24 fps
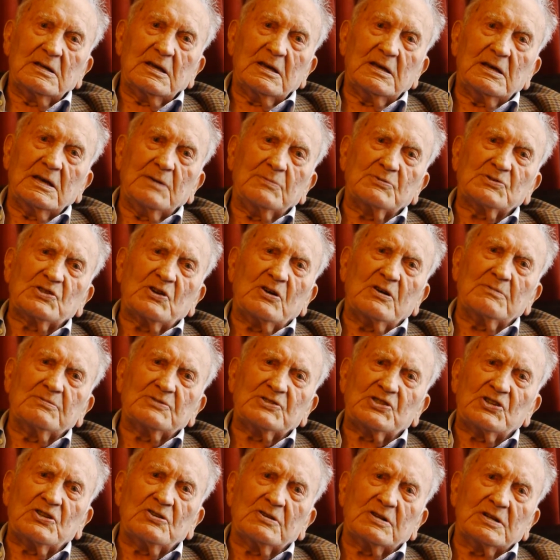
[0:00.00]
He was always
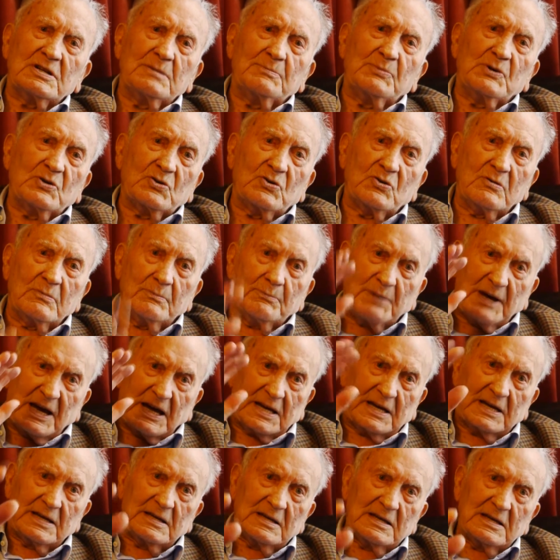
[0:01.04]
talking about going back,
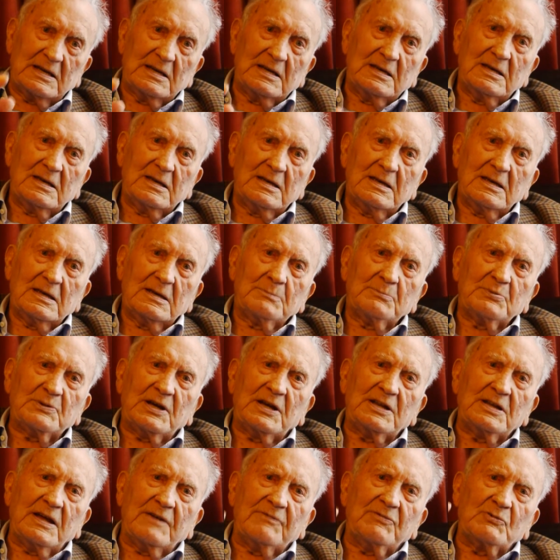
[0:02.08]
but I
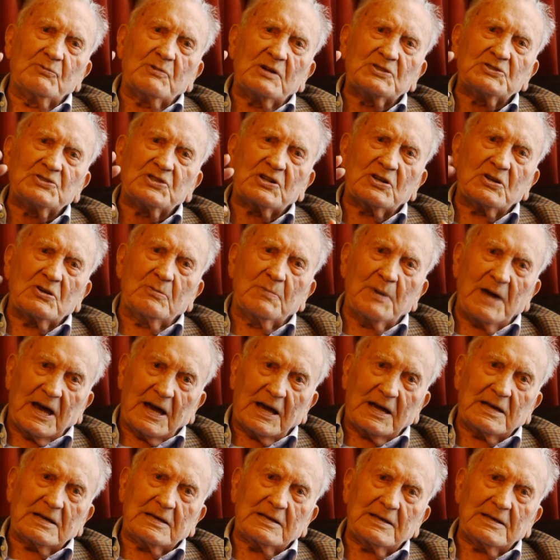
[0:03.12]
never wanted to go back